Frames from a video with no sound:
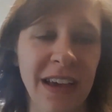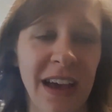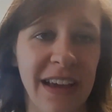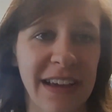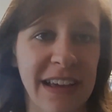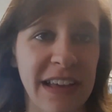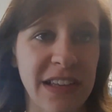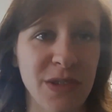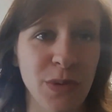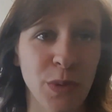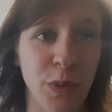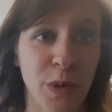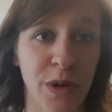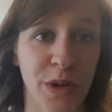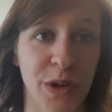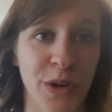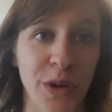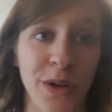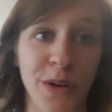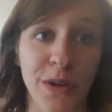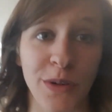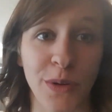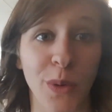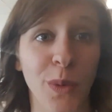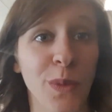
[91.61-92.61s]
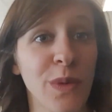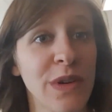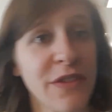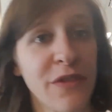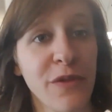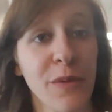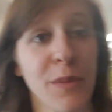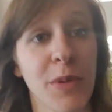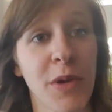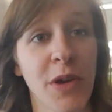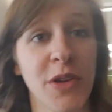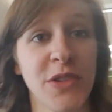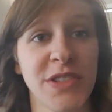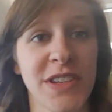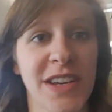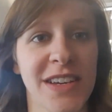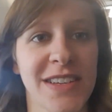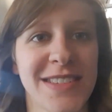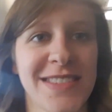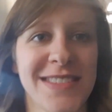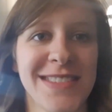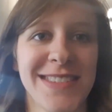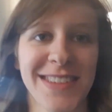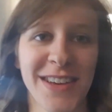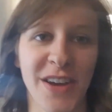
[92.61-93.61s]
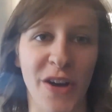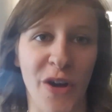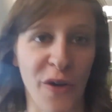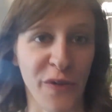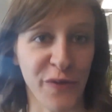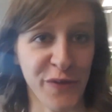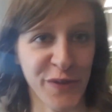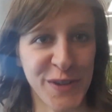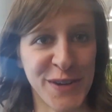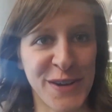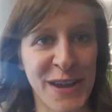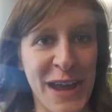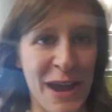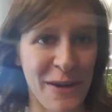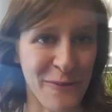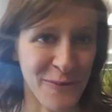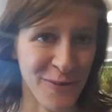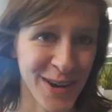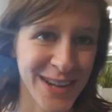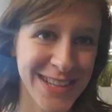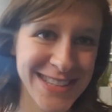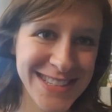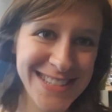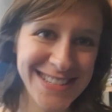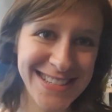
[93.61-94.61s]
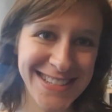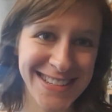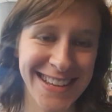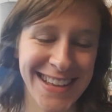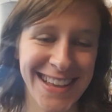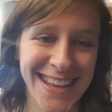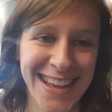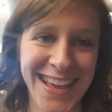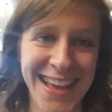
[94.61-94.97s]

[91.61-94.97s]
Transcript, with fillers: I get to work on all different projects, often at once,